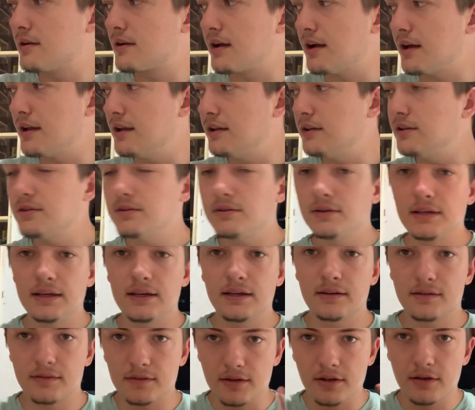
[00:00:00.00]
kind of unique
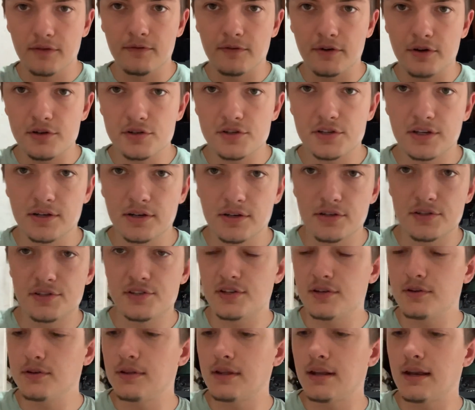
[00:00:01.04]
conversion or
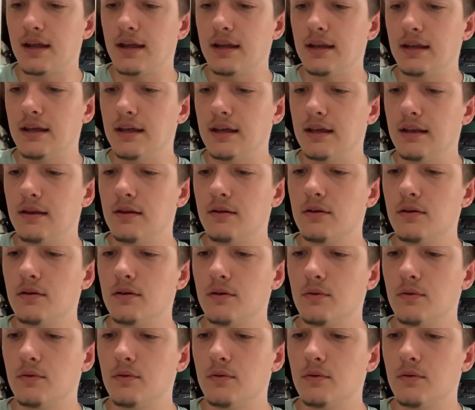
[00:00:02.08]
so that I did